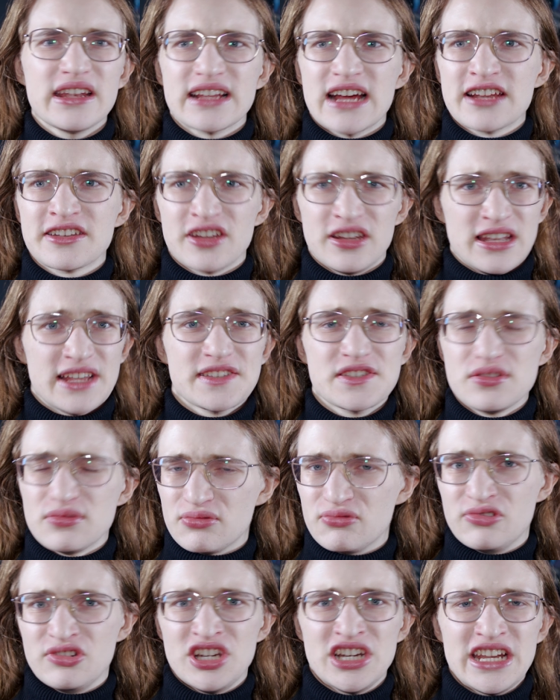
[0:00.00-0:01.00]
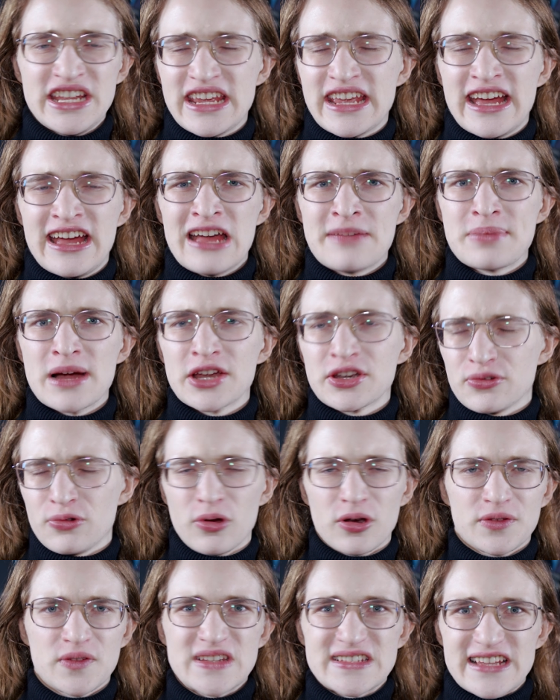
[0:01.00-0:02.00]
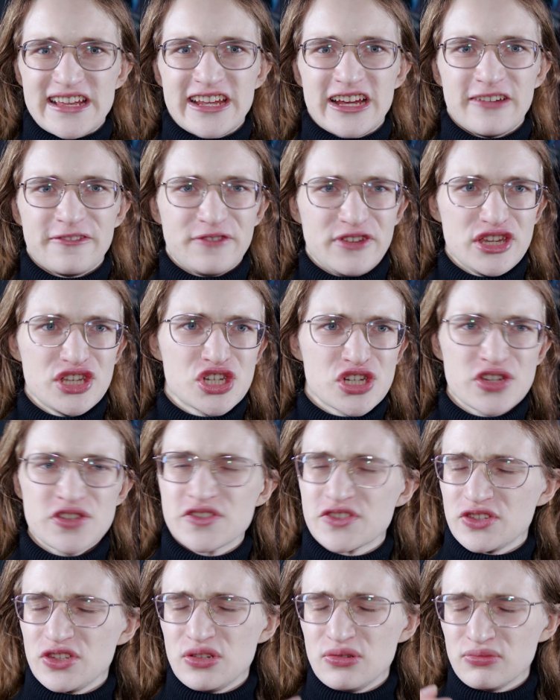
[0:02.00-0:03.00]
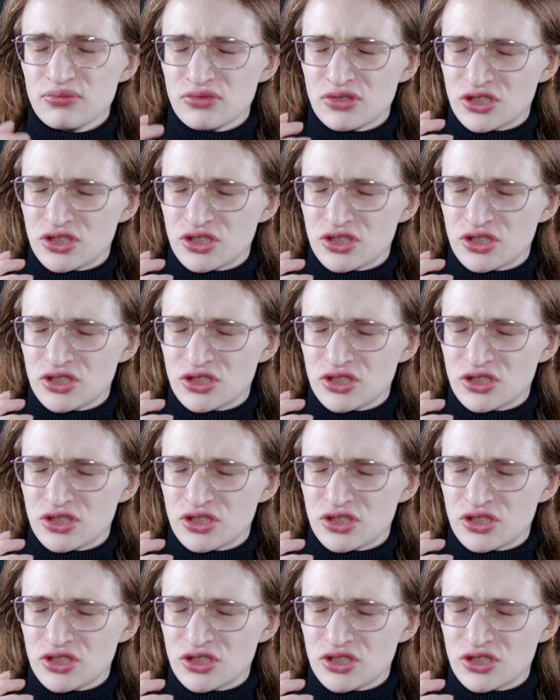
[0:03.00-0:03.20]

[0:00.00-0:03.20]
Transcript: that unless you really care about all of these AI features, you